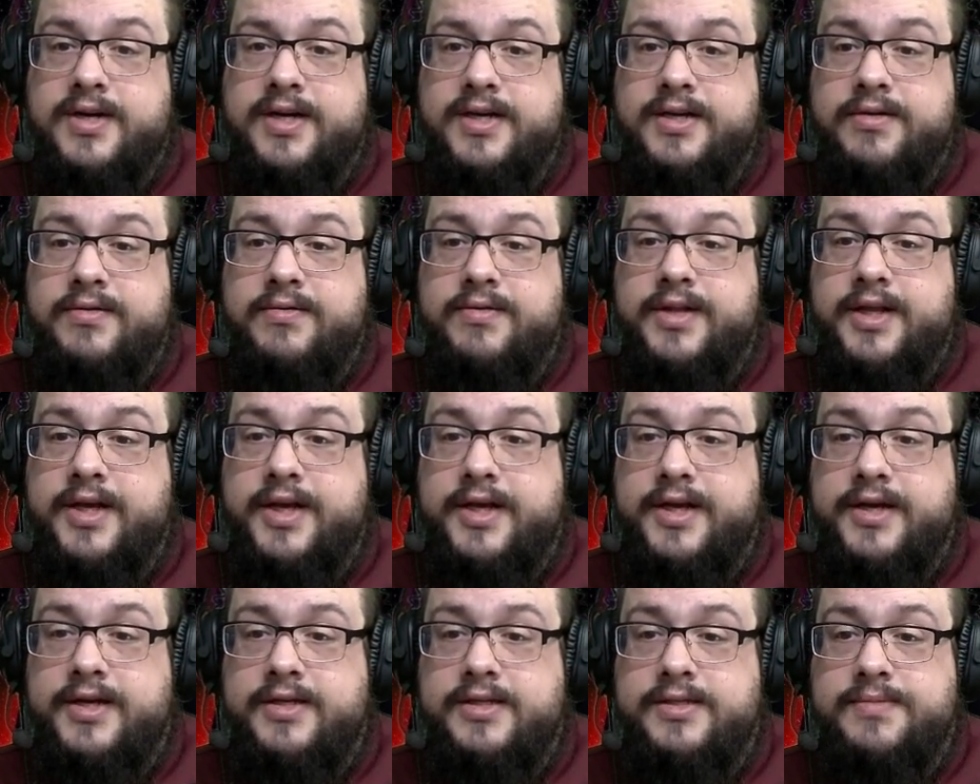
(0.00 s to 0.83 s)
I don't think
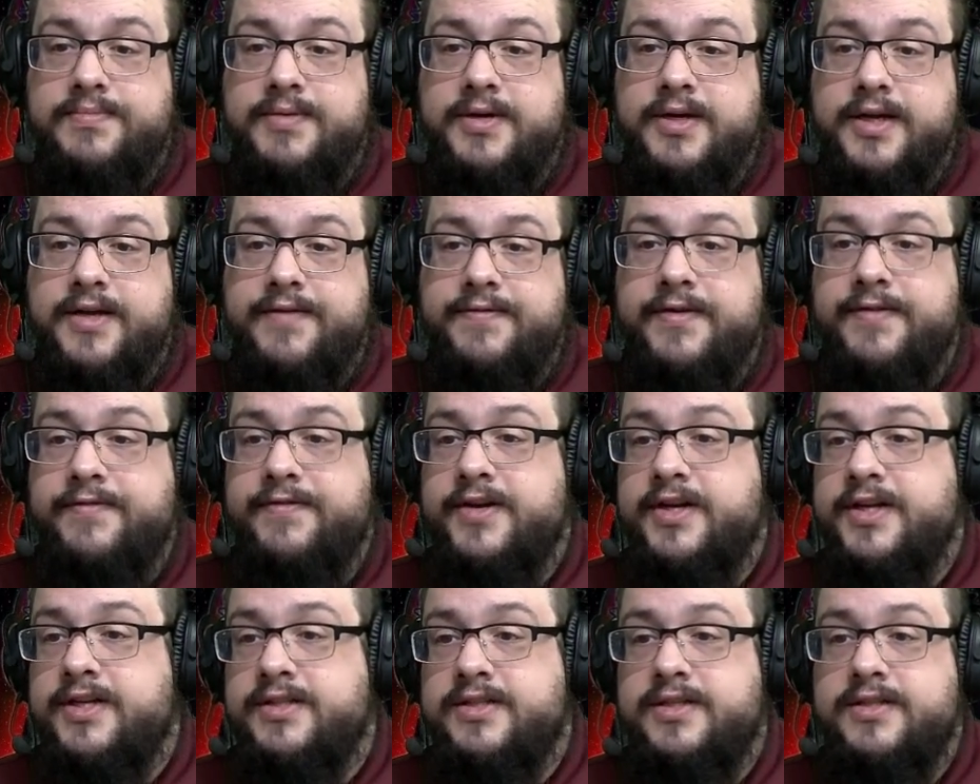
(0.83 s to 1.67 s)
it is, but even if it
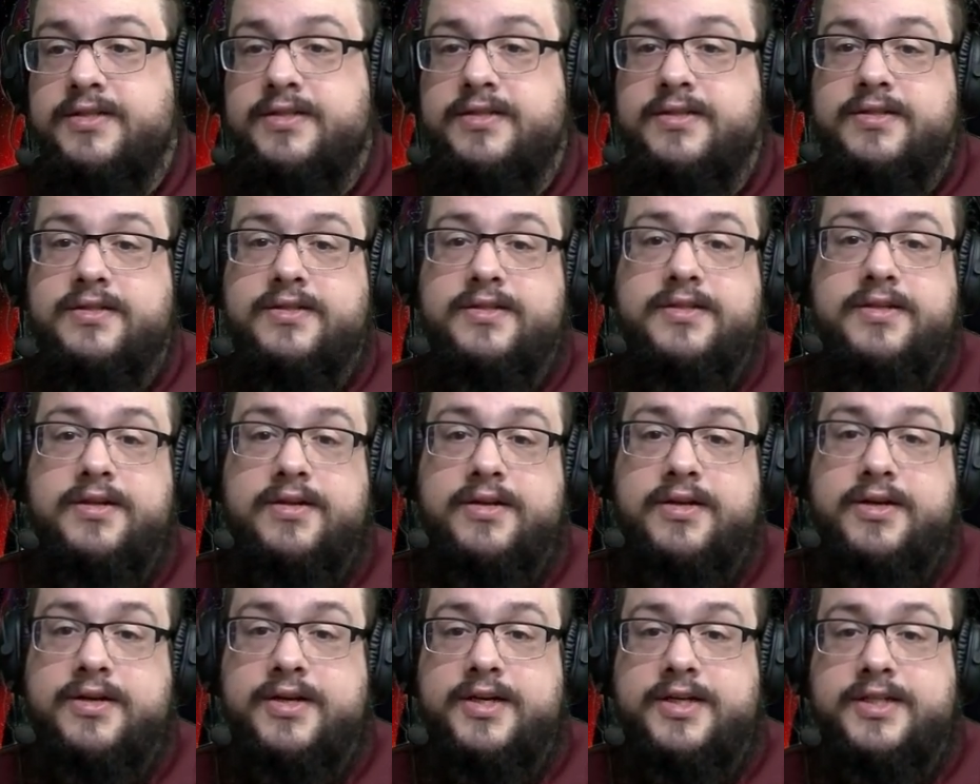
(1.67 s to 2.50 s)
is, it's still
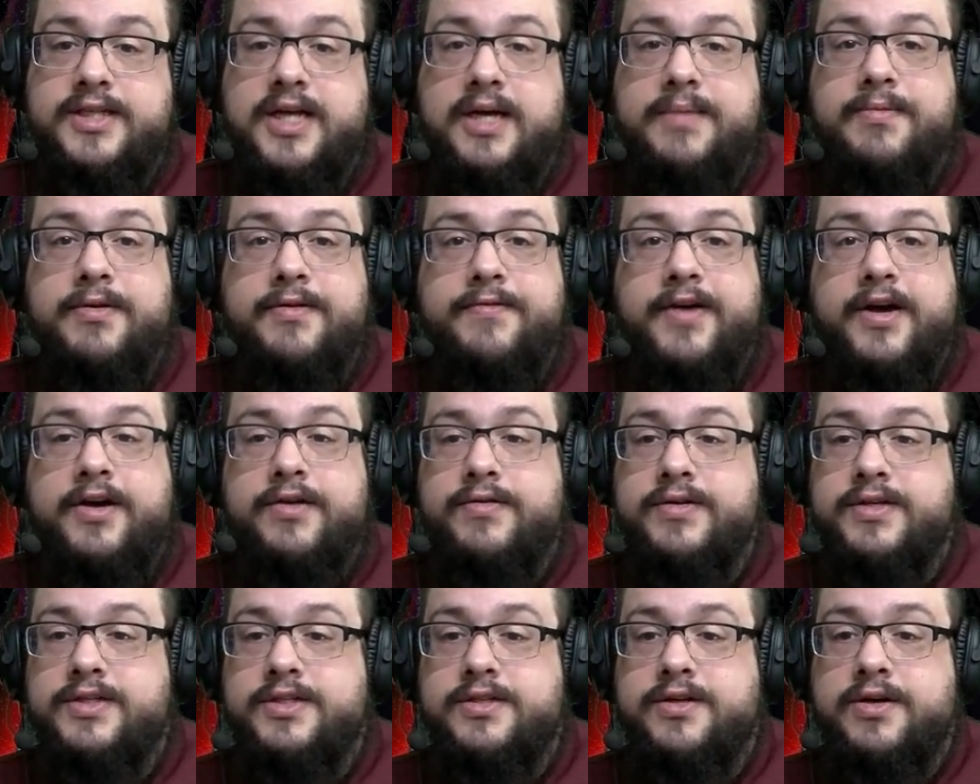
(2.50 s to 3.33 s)
a good example of how to
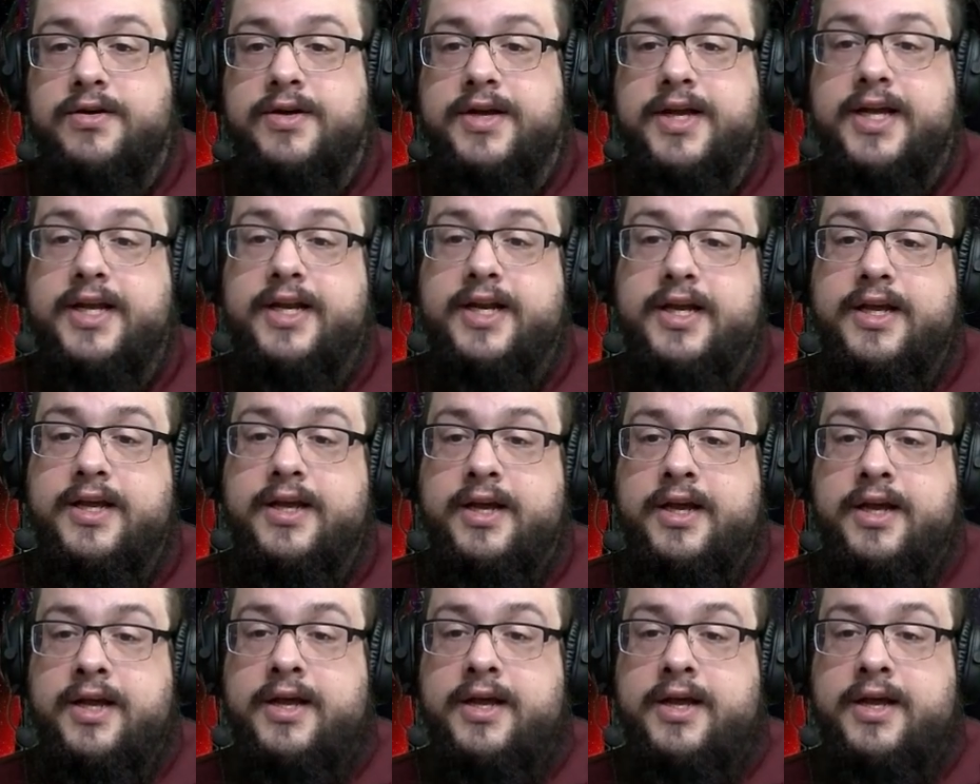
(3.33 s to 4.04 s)
install any